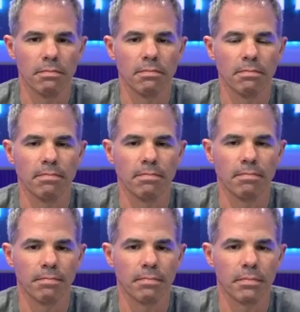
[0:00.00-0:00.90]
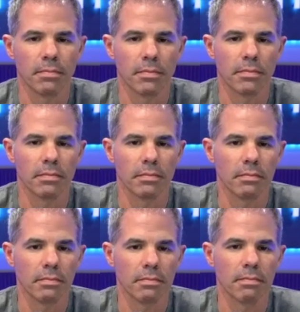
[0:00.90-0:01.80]

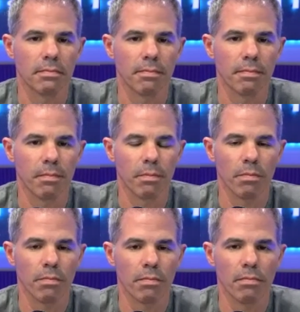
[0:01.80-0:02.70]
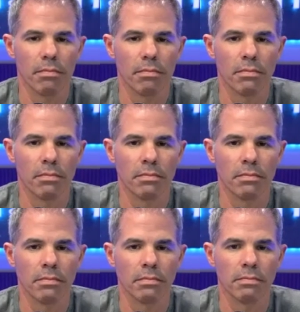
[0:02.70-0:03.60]

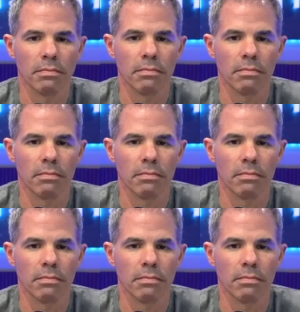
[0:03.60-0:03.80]
(not speaking)